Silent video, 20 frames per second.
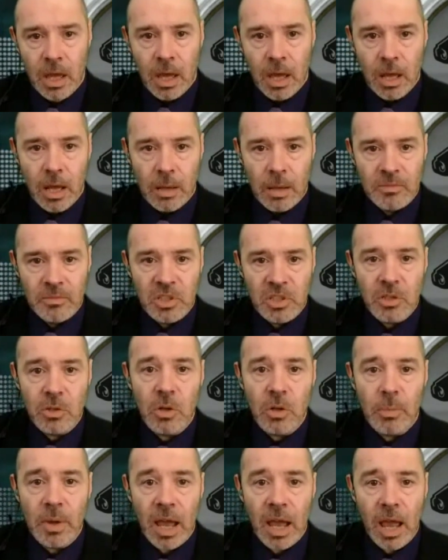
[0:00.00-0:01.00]
to talk
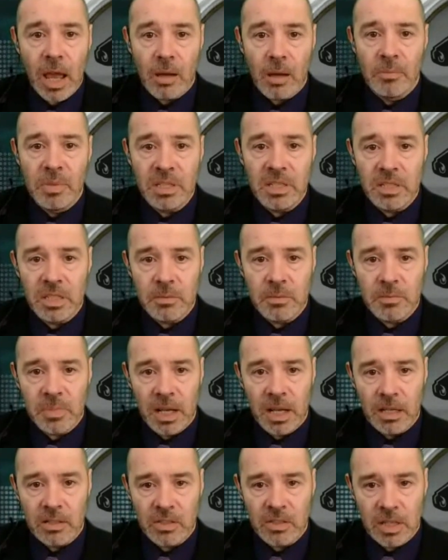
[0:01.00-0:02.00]
about our business
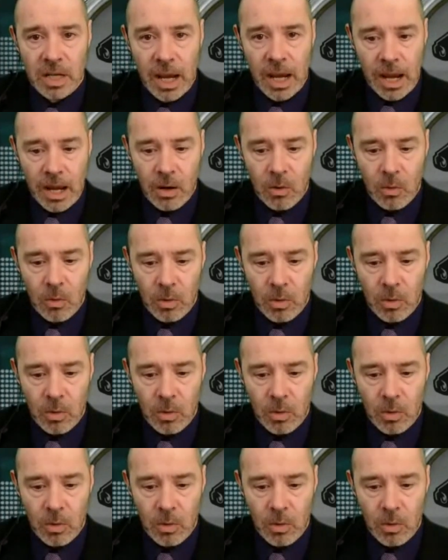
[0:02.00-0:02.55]
plans and how